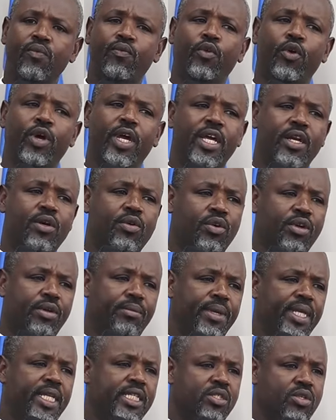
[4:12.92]
for
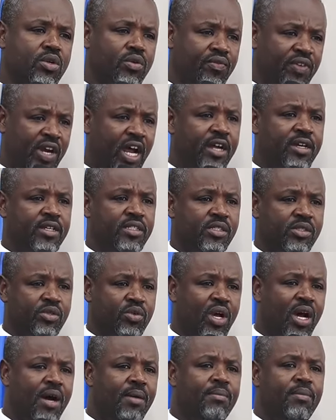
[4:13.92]
Ergon Minister of Lands to
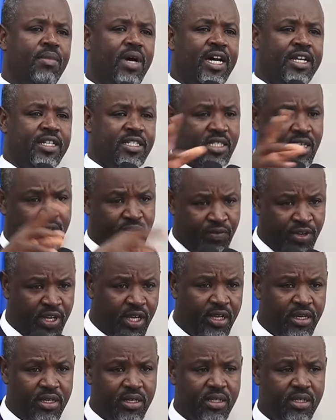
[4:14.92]
come and
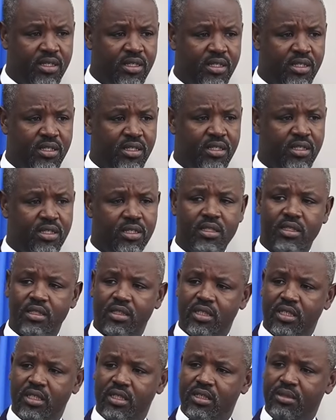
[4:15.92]
survey
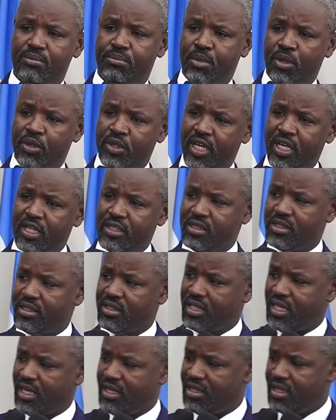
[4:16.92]
the borders,
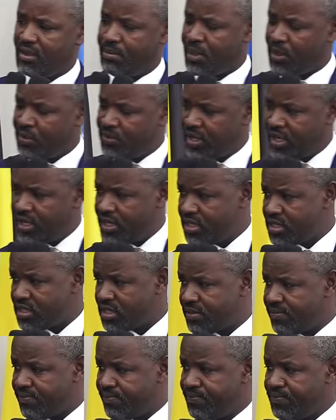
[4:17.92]
the
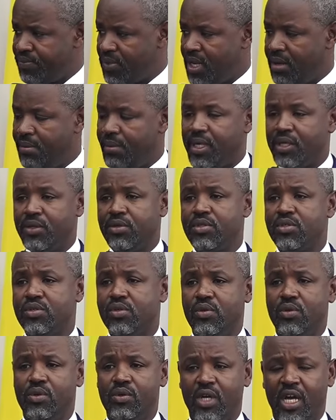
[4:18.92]
boundaries, but
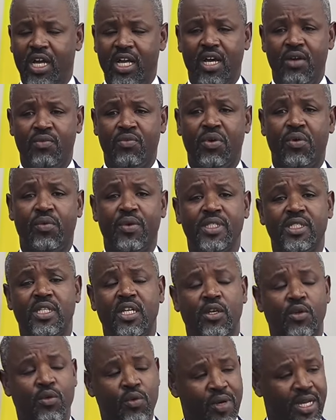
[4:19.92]
also I have
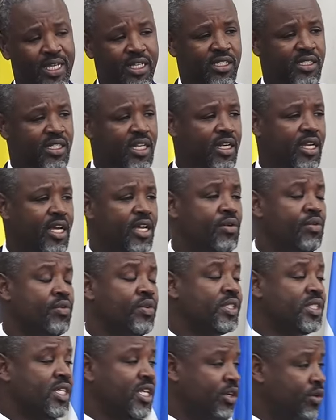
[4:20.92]
requested UWA, yesterday I
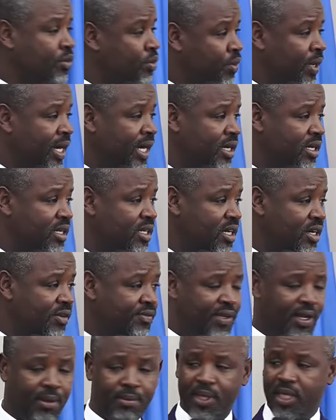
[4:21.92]
requested UWA
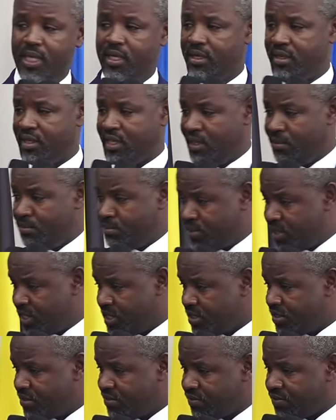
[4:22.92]
after meeting the
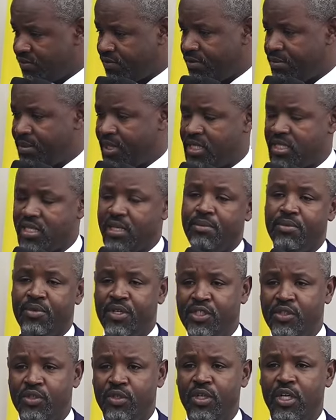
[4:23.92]
MPs in this
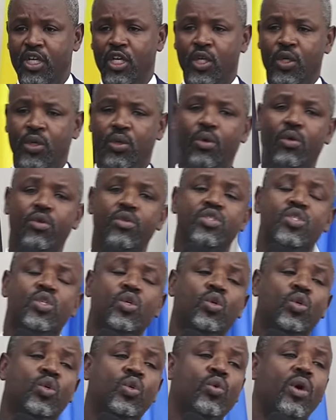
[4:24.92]
meeting
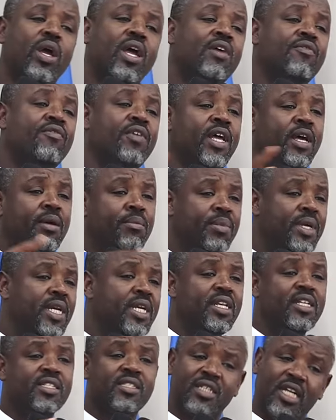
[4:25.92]
also do a
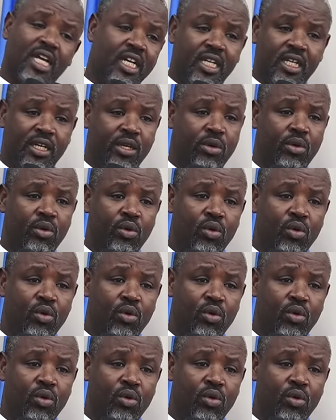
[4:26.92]
viability study